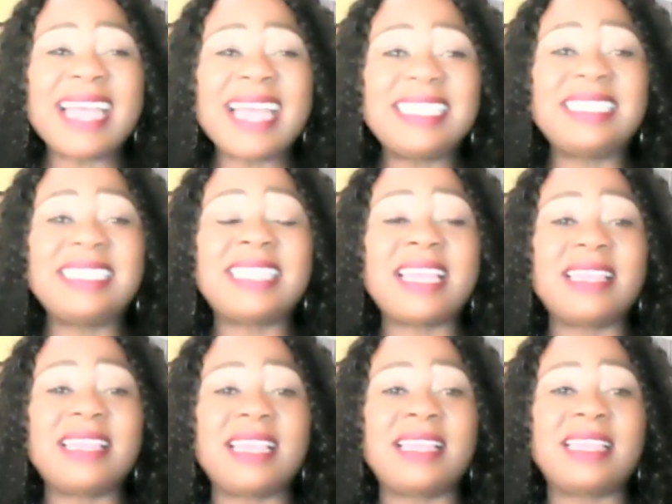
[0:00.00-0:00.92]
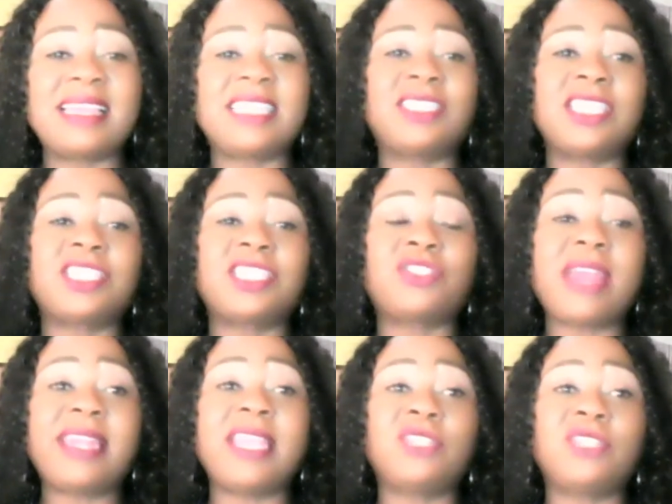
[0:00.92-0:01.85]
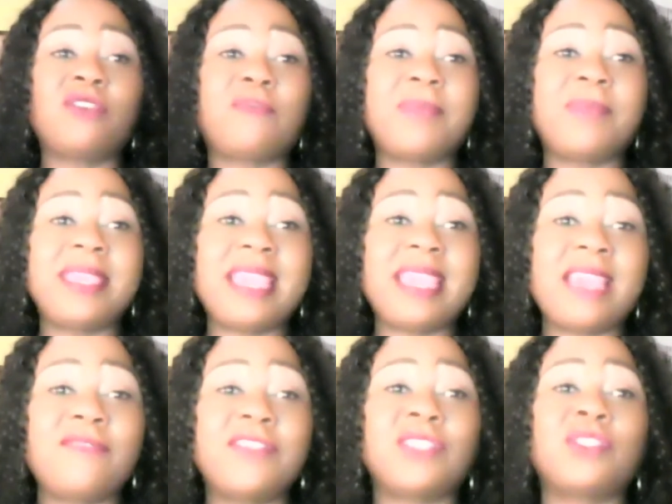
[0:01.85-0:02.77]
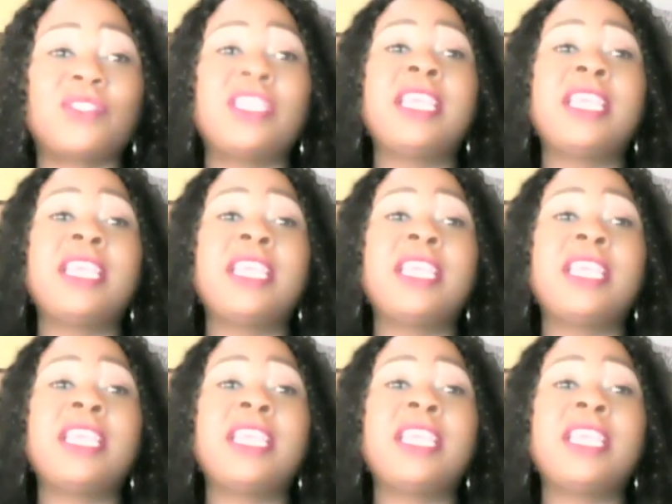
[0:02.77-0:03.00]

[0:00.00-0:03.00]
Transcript: is the strategy of PF is